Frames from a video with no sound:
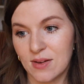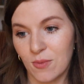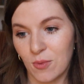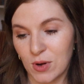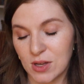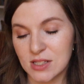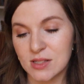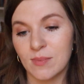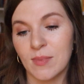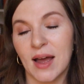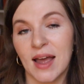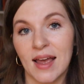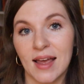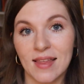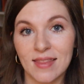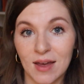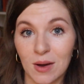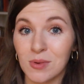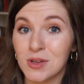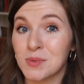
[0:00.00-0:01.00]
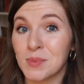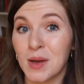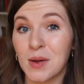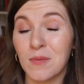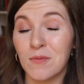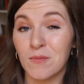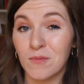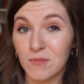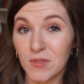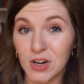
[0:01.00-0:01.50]
was
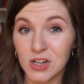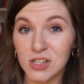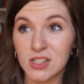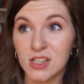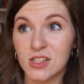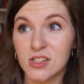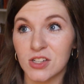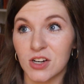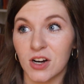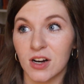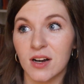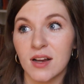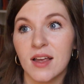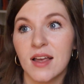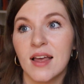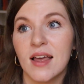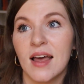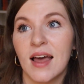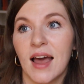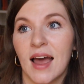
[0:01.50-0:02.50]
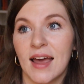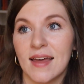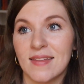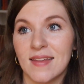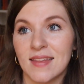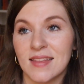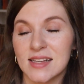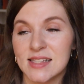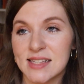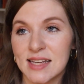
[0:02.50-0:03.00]
my first concern. And
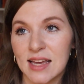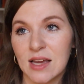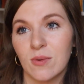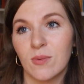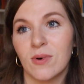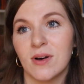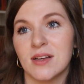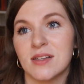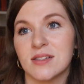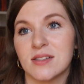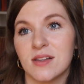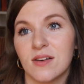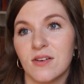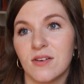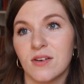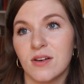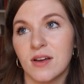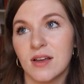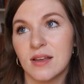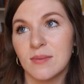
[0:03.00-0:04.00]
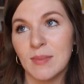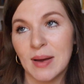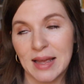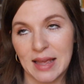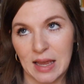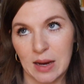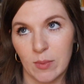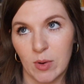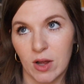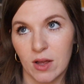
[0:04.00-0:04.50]
then the second was my
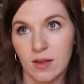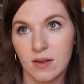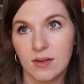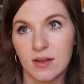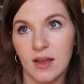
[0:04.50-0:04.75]
camera.